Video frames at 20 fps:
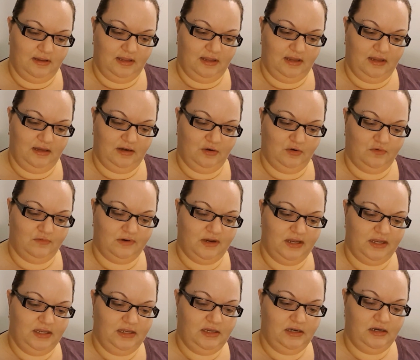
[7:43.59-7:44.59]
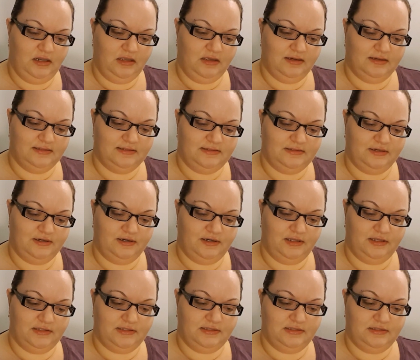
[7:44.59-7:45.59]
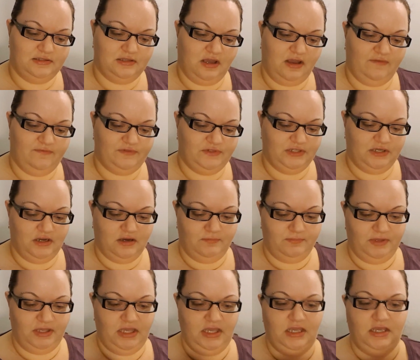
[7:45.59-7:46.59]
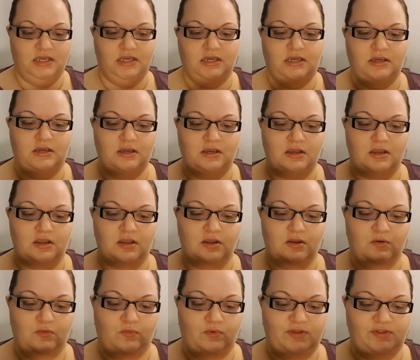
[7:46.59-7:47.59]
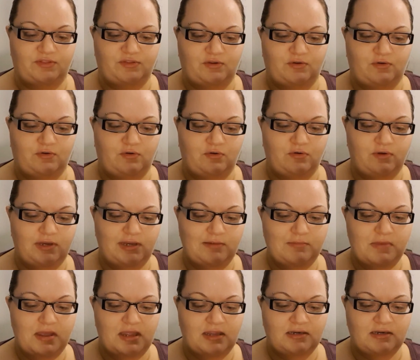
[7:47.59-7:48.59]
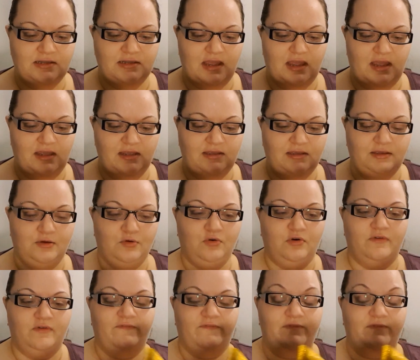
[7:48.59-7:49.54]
an Orion custard soft cupcake with cream and egg yolk